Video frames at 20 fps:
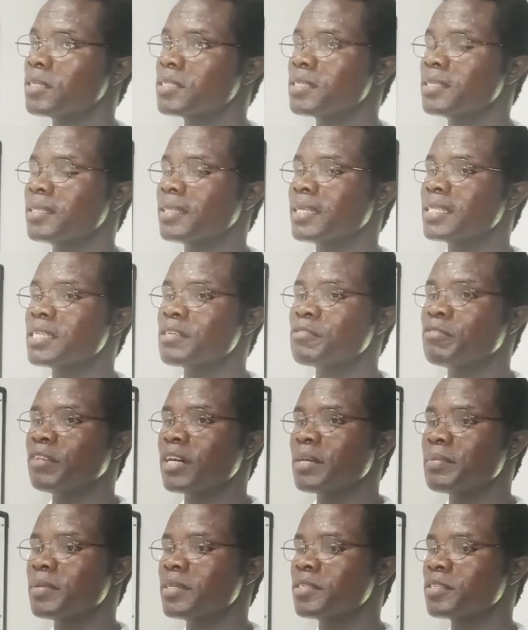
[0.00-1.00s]
synthetic
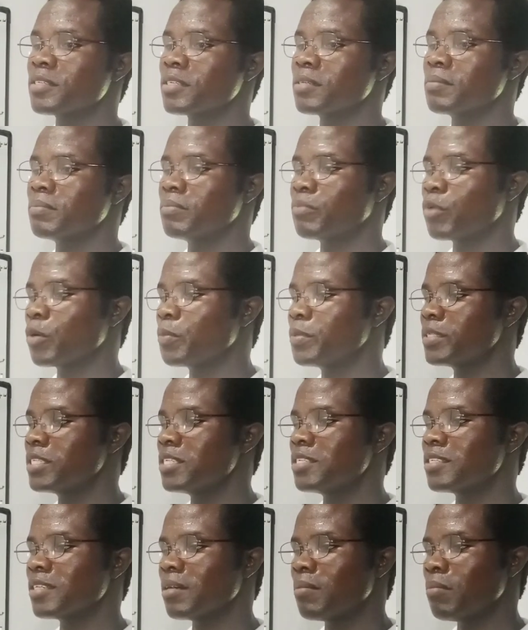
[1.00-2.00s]
fibers,
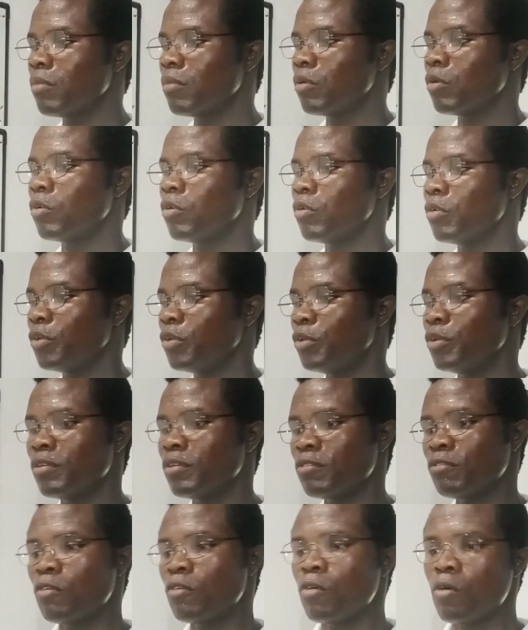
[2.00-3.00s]
properties are more
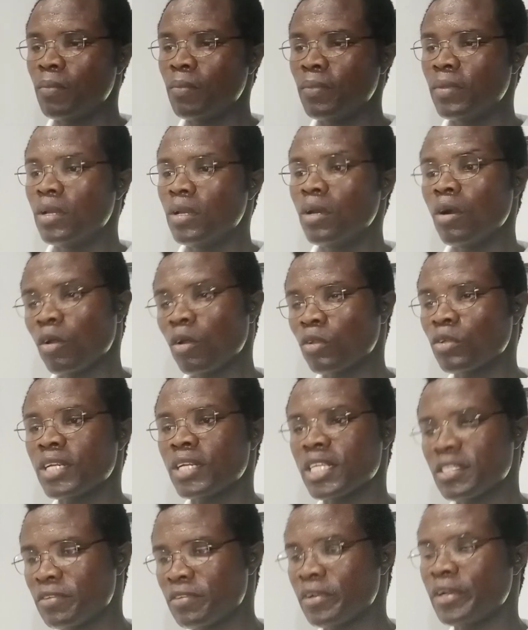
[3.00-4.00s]
uniform, although
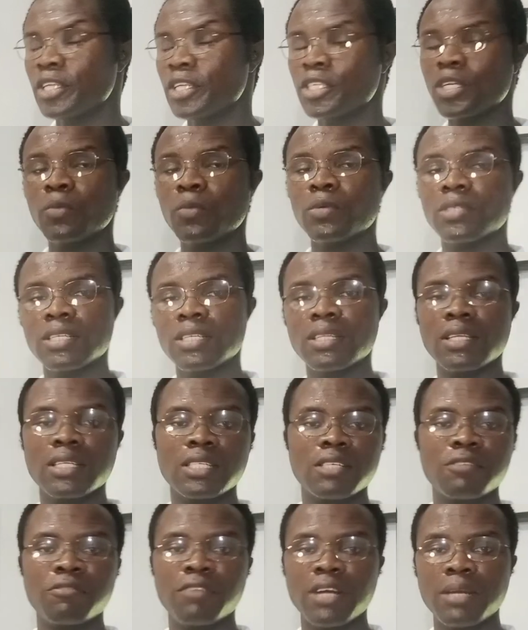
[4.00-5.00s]
there's variation with
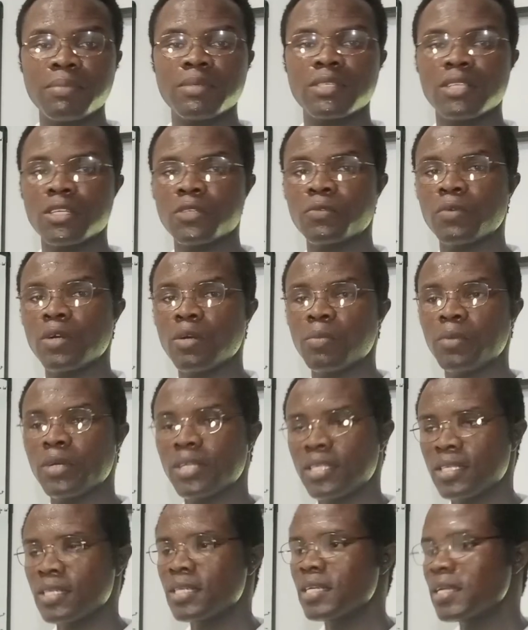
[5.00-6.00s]
synthetic fibers as well,
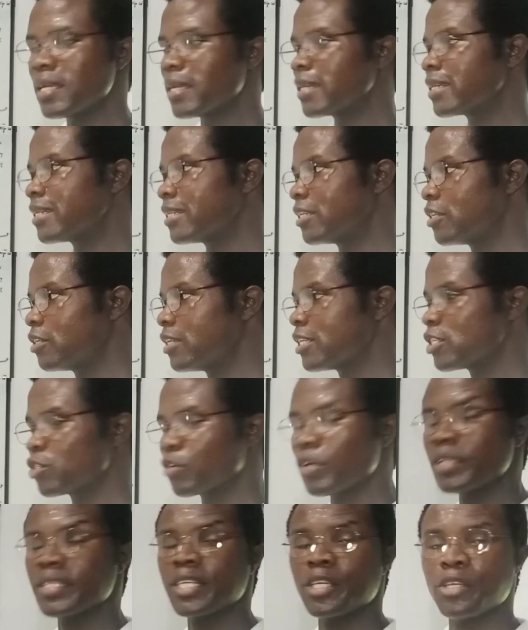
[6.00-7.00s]
but there's
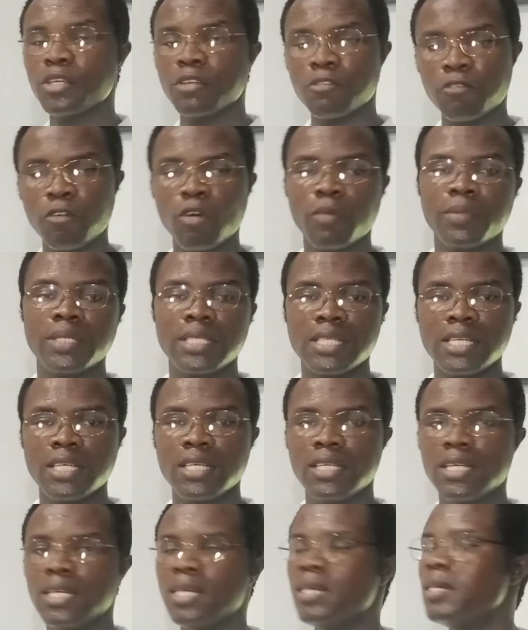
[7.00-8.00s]
greater
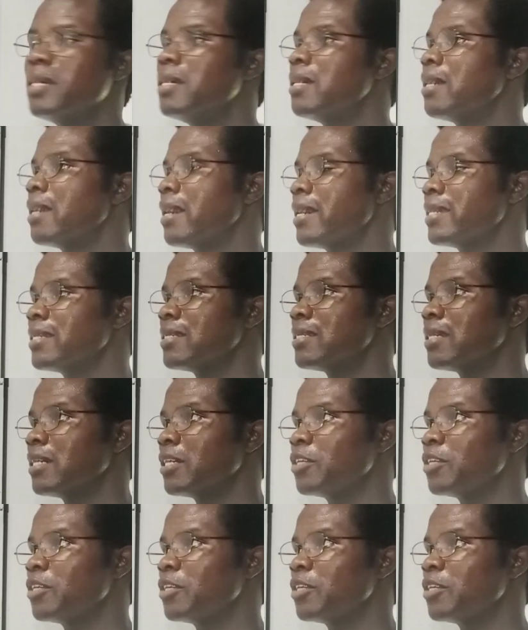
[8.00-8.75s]
uniformity, and